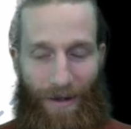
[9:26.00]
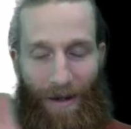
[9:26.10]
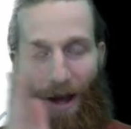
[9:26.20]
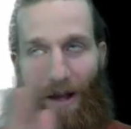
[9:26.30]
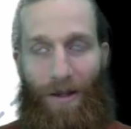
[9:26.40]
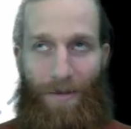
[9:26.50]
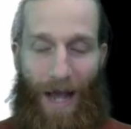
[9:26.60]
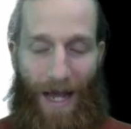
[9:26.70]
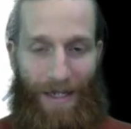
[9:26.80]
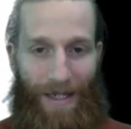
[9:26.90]
column
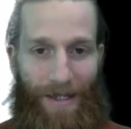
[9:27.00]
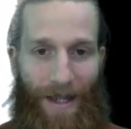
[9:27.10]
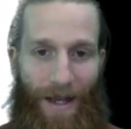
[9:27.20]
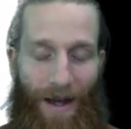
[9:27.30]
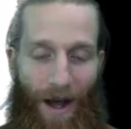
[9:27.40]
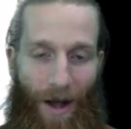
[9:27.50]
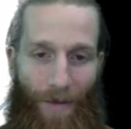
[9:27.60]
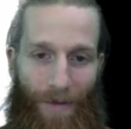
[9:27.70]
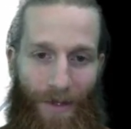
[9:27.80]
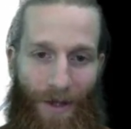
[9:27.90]
axis.
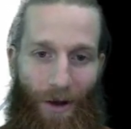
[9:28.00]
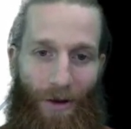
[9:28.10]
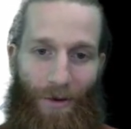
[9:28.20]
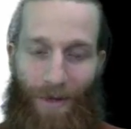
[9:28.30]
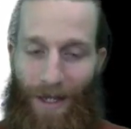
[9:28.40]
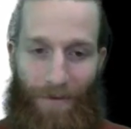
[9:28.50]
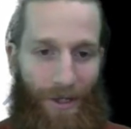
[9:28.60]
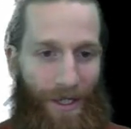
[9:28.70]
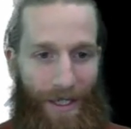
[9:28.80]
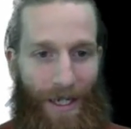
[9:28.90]
So then we're
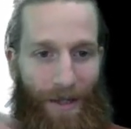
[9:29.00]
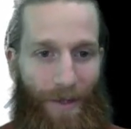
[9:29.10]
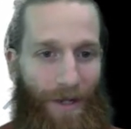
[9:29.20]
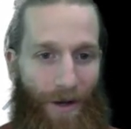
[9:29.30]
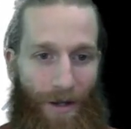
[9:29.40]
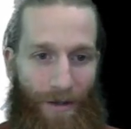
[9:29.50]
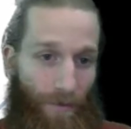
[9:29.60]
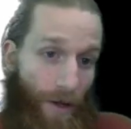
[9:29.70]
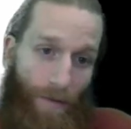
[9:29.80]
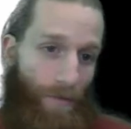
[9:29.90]
just going to take the mean across,
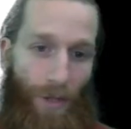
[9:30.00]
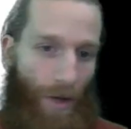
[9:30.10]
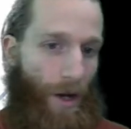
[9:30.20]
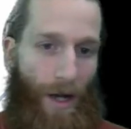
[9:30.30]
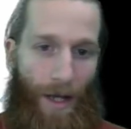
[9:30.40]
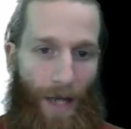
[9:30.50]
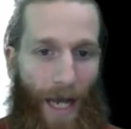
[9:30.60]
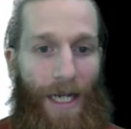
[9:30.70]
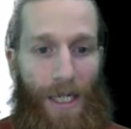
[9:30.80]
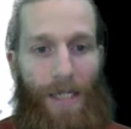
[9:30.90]
right? So
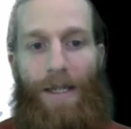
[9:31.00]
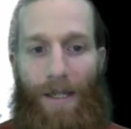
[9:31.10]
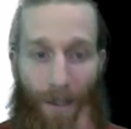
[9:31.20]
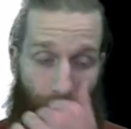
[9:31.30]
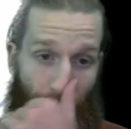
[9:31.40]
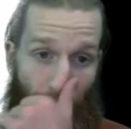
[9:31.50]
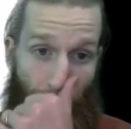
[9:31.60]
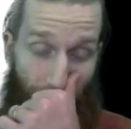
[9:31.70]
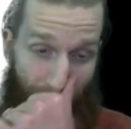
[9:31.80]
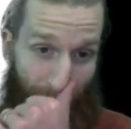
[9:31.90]
I actually think that the group
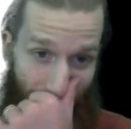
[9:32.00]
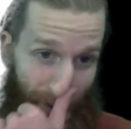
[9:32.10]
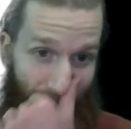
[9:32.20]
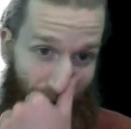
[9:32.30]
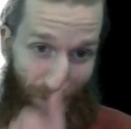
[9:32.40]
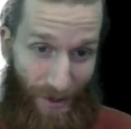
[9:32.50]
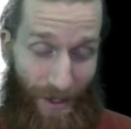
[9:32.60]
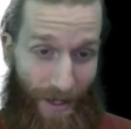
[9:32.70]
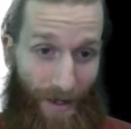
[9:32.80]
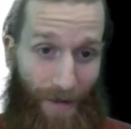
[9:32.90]
by is a lot easier to
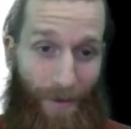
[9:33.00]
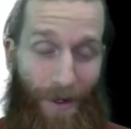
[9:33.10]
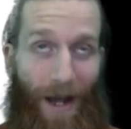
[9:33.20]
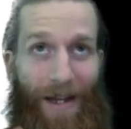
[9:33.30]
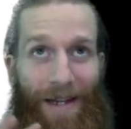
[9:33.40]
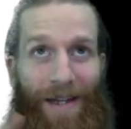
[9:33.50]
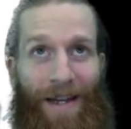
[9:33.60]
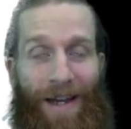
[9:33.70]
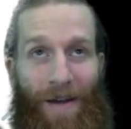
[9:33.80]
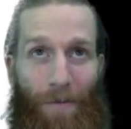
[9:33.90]
see. You're not
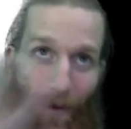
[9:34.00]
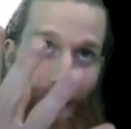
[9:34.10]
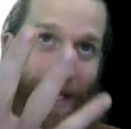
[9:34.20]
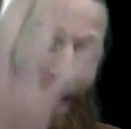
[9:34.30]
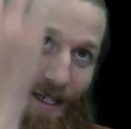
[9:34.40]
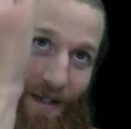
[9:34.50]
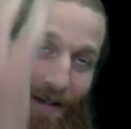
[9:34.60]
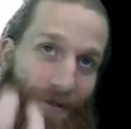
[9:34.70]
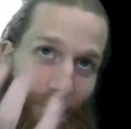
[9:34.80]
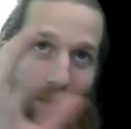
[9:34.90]
moving things in,
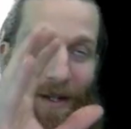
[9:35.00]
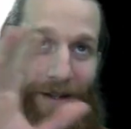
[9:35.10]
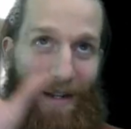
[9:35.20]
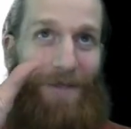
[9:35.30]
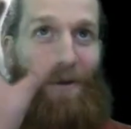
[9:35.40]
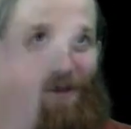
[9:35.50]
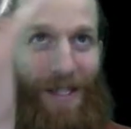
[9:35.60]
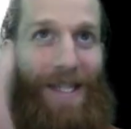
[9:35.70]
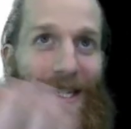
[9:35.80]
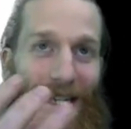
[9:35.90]
grouping, not moving
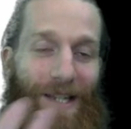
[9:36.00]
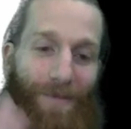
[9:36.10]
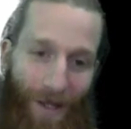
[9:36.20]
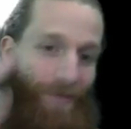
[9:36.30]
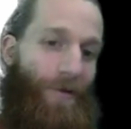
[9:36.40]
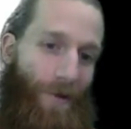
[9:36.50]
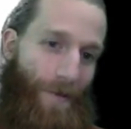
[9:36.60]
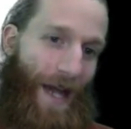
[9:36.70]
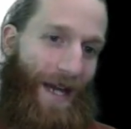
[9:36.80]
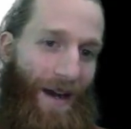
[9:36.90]
things in, taking them in, and moving them
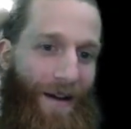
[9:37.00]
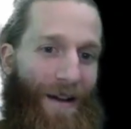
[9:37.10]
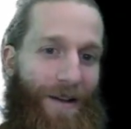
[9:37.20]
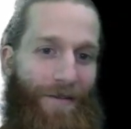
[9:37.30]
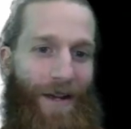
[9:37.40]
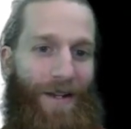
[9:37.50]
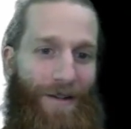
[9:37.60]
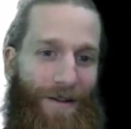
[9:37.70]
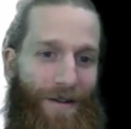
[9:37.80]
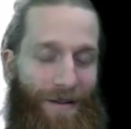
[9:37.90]
back up, right?
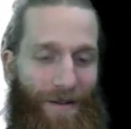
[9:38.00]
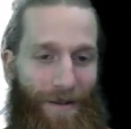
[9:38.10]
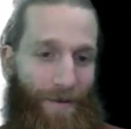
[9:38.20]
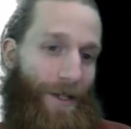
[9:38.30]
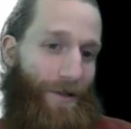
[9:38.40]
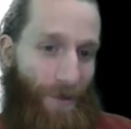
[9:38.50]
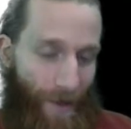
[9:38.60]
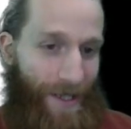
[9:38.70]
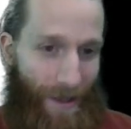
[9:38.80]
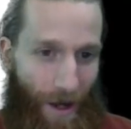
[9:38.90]
You
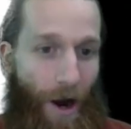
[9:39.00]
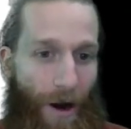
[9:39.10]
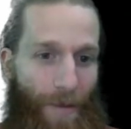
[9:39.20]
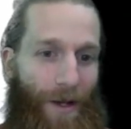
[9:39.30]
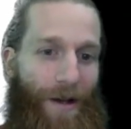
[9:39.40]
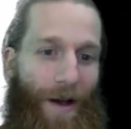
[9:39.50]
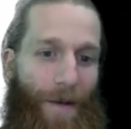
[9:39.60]
basically are, but